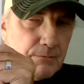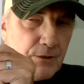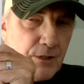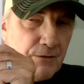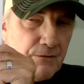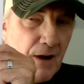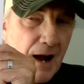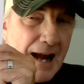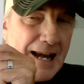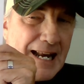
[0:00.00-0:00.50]

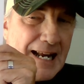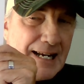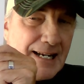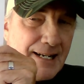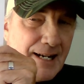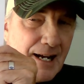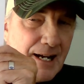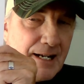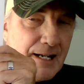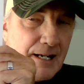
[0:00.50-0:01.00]
dividing
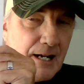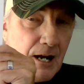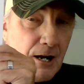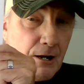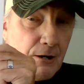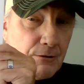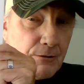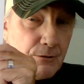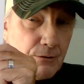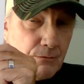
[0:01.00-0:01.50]

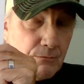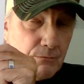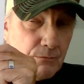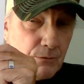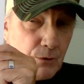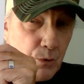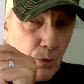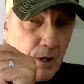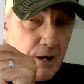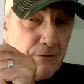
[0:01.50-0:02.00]

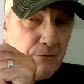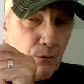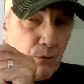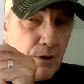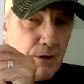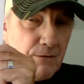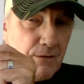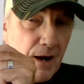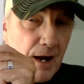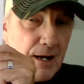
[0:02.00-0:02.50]
24
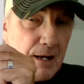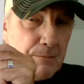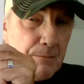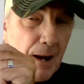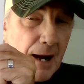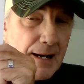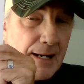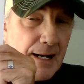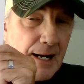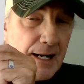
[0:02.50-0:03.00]
divided
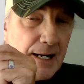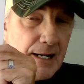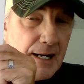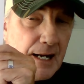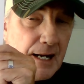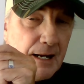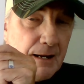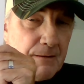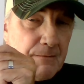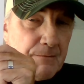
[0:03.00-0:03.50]
by
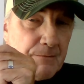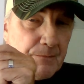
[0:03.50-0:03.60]
90